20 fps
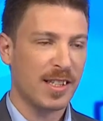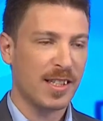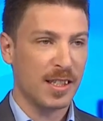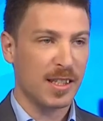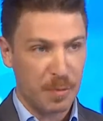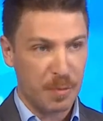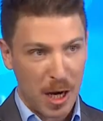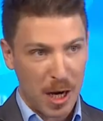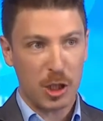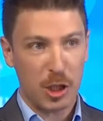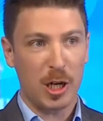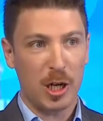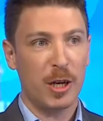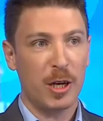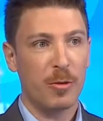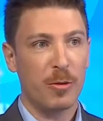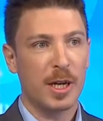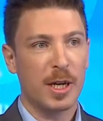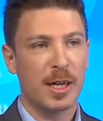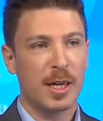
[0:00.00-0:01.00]
especially
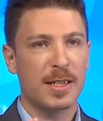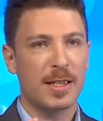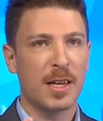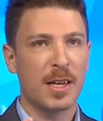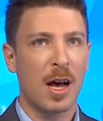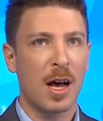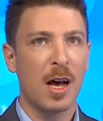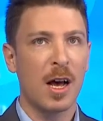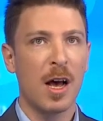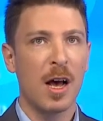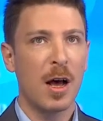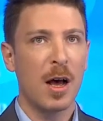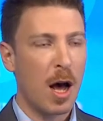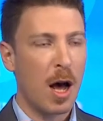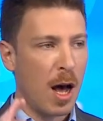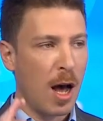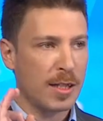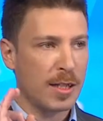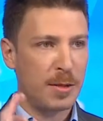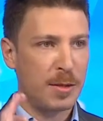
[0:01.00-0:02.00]
when it's
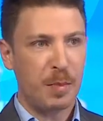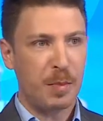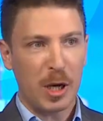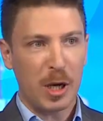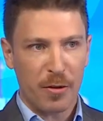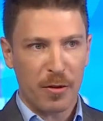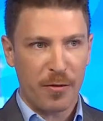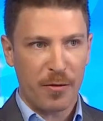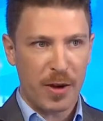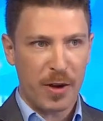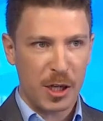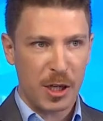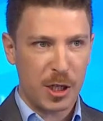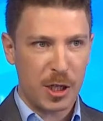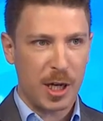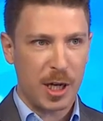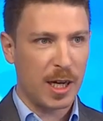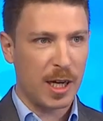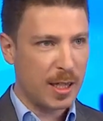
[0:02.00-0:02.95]
spear phishing.